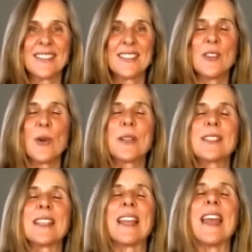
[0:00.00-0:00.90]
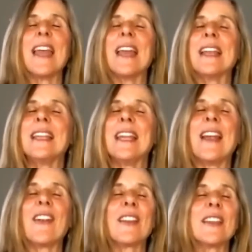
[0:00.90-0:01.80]
noticing any
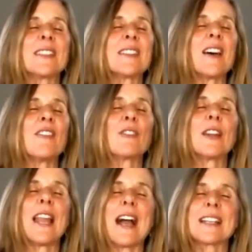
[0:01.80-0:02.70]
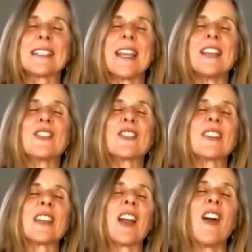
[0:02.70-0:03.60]
areas of relaxation
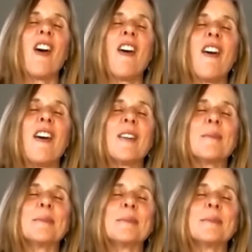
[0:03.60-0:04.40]
and calm,